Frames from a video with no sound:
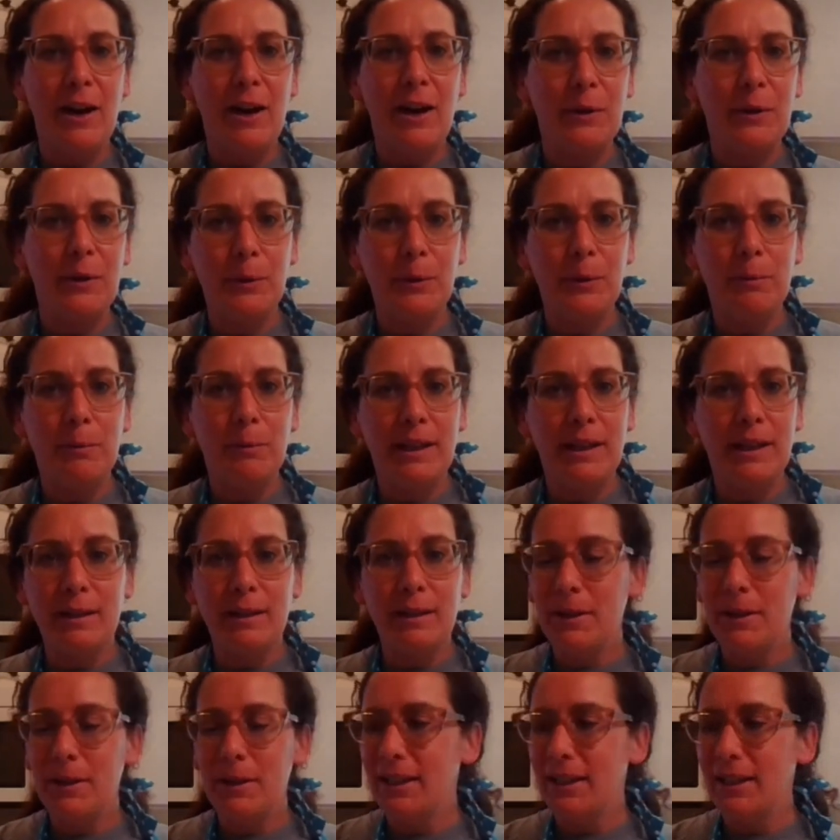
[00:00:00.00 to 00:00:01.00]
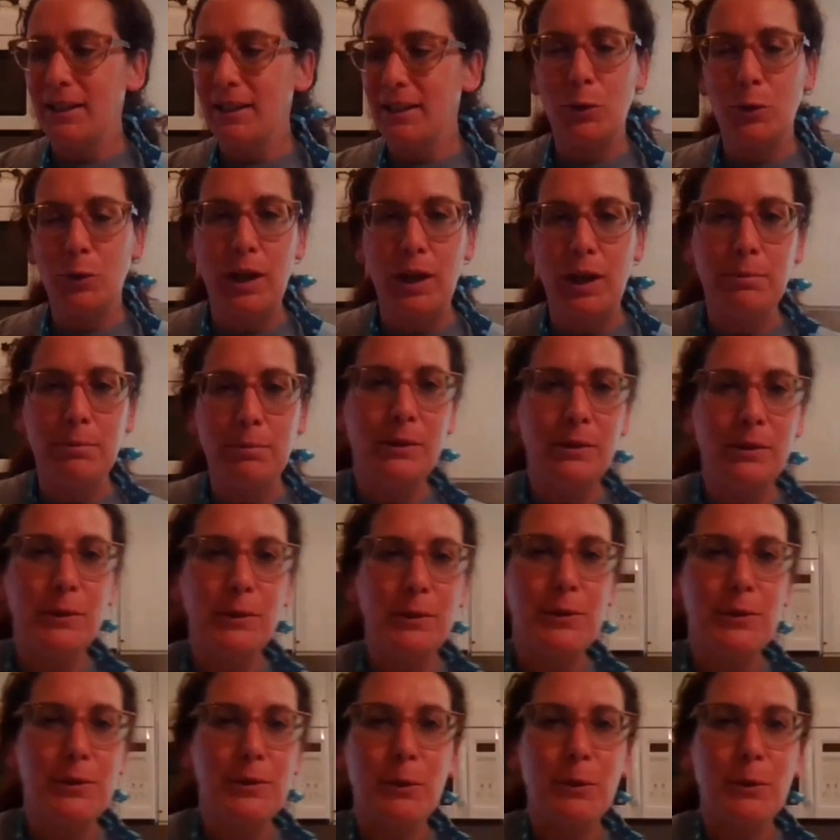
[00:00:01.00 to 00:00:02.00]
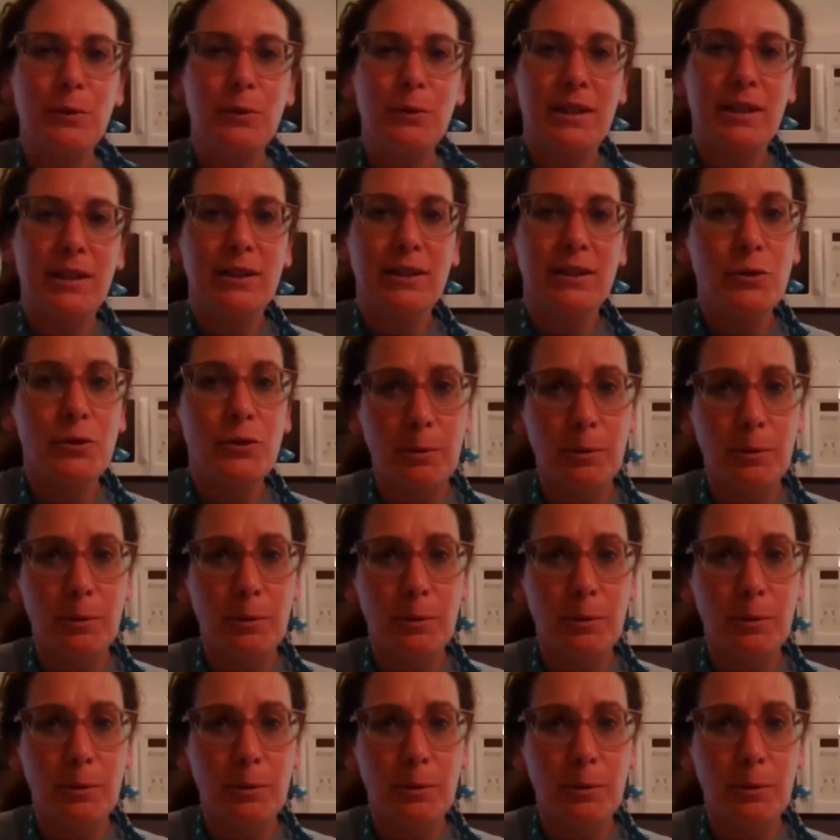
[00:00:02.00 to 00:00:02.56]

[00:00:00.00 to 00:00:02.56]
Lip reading: Oh Baby Tropical Smoothie.